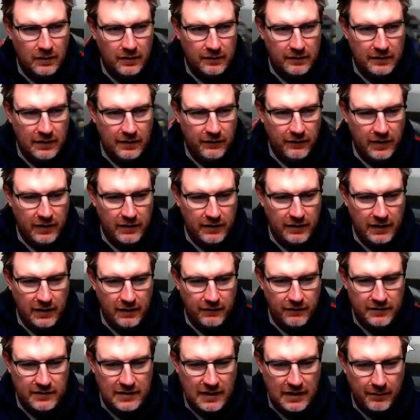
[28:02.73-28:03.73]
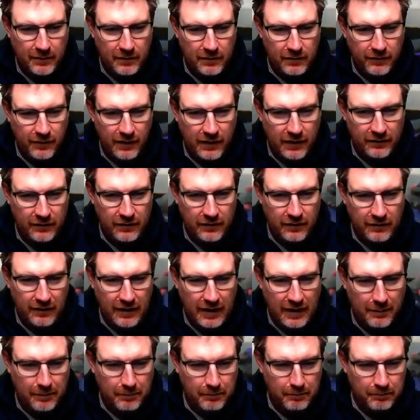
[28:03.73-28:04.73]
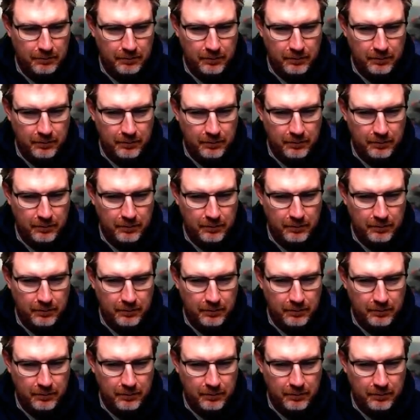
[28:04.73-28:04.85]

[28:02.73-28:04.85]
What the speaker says: See if you can nick Verstappen's fastest lap.